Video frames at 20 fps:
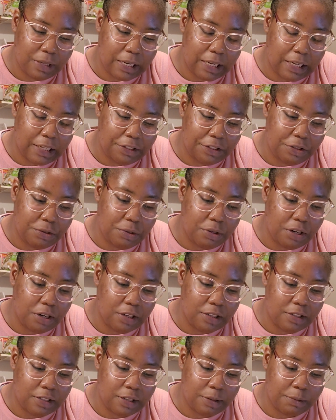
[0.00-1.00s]
a new
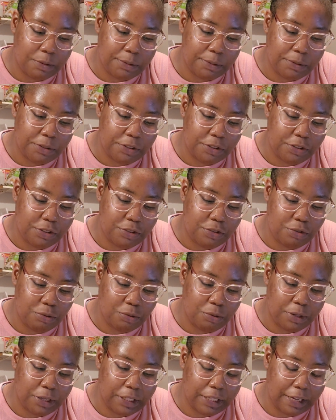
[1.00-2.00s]
concept, which is
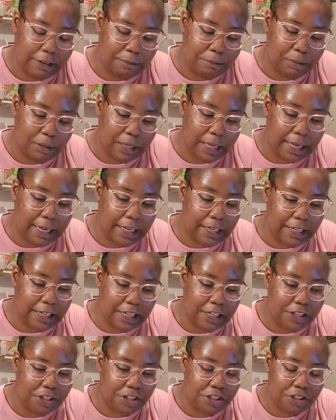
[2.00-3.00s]
drawing like
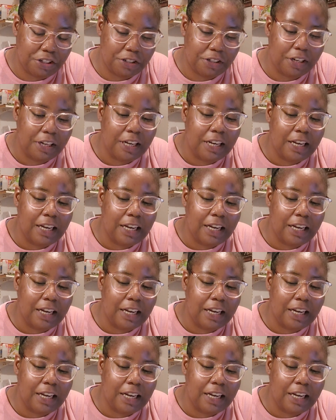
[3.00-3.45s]
plant-ish